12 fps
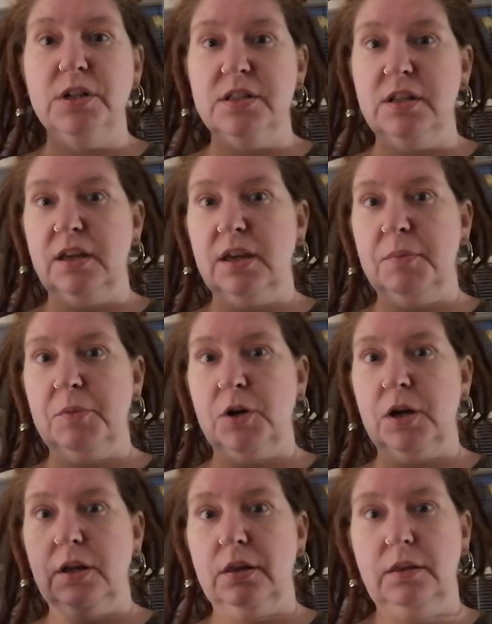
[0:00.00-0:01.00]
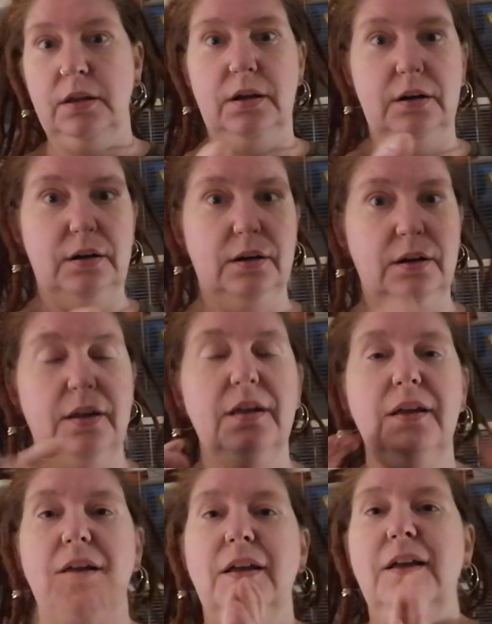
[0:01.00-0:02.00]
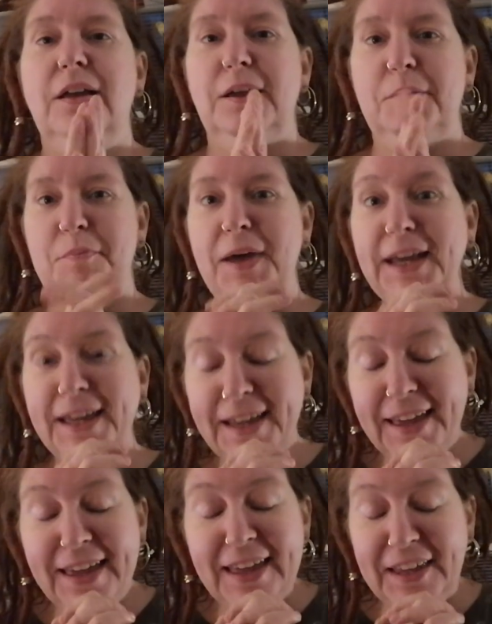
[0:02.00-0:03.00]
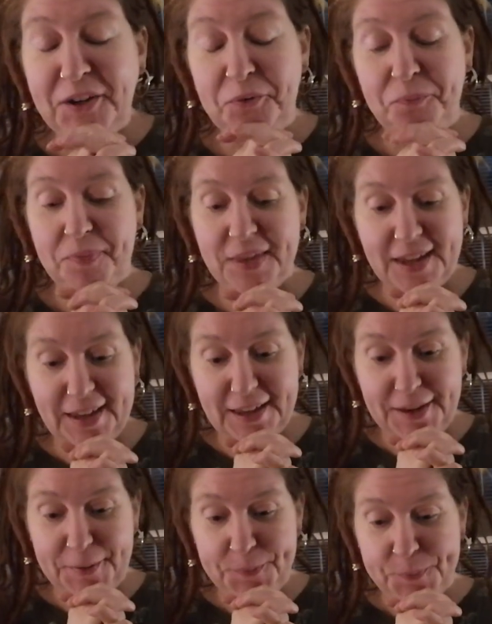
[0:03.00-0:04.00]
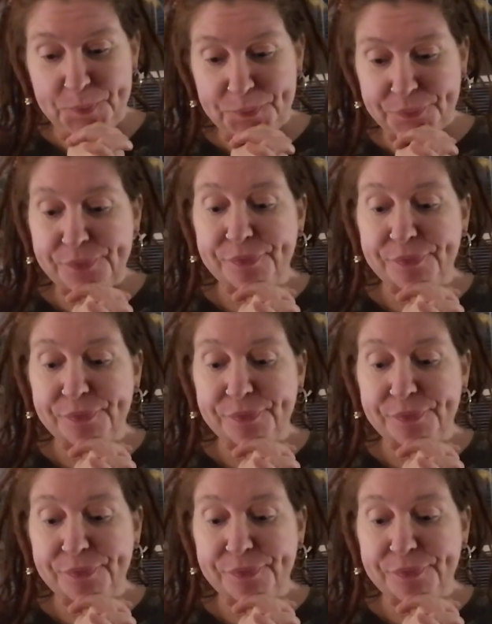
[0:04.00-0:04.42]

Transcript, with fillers: Where's the camera? There. Back again um,